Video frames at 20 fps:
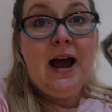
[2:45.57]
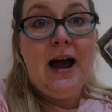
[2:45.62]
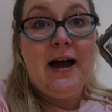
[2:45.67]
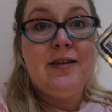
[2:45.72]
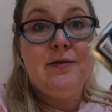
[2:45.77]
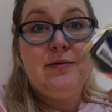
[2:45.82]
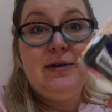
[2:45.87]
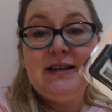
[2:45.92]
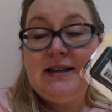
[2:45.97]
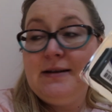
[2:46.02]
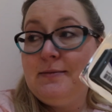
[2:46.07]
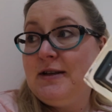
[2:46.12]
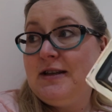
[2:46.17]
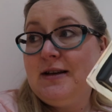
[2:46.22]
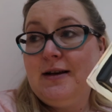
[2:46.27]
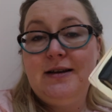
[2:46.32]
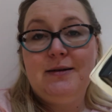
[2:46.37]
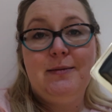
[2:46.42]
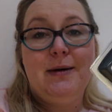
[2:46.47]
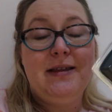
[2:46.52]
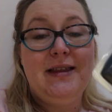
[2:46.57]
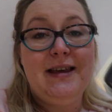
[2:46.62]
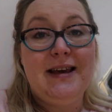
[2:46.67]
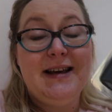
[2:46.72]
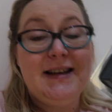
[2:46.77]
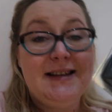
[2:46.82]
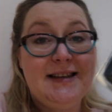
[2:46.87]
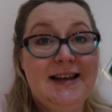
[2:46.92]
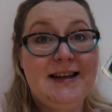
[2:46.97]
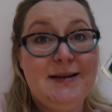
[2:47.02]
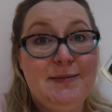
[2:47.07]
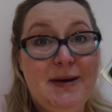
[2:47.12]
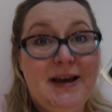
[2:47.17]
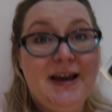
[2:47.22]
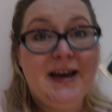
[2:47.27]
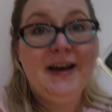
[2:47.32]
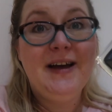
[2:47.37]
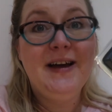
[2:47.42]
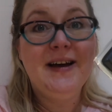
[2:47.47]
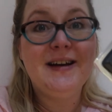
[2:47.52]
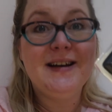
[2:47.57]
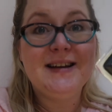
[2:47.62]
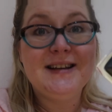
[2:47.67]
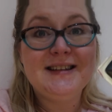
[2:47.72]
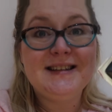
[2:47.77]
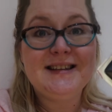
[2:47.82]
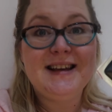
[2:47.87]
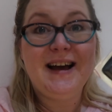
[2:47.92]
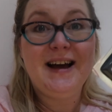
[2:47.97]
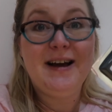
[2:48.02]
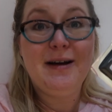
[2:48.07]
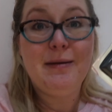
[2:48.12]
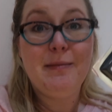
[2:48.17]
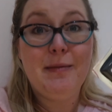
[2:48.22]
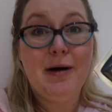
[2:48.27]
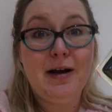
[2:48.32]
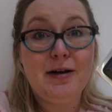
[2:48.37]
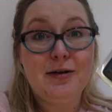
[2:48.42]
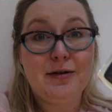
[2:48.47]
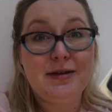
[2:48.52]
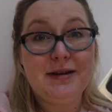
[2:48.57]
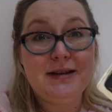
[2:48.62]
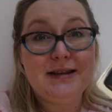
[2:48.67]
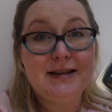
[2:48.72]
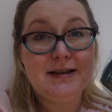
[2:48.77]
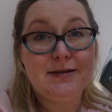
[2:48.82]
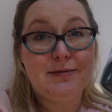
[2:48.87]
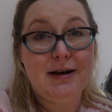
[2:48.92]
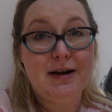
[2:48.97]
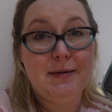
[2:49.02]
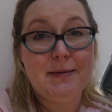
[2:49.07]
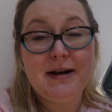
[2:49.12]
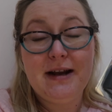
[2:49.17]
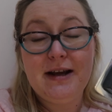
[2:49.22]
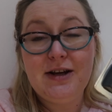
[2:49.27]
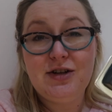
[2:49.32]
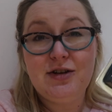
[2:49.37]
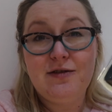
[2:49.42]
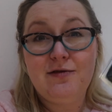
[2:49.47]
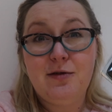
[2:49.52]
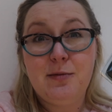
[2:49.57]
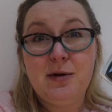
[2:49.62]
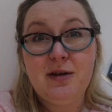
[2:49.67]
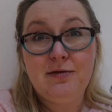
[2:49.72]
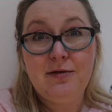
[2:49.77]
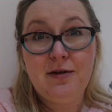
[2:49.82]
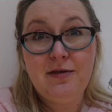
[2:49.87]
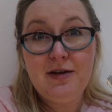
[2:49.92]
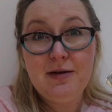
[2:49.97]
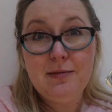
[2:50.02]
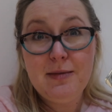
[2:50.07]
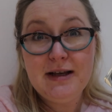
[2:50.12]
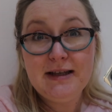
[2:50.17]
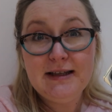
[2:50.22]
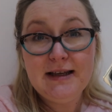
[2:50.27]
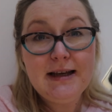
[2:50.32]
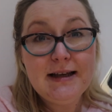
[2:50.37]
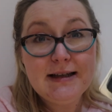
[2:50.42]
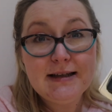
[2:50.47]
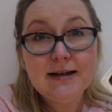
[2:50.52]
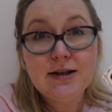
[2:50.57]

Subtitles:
And the reason I'm excited about this is because I got this as a recommendation from a thrifty missus,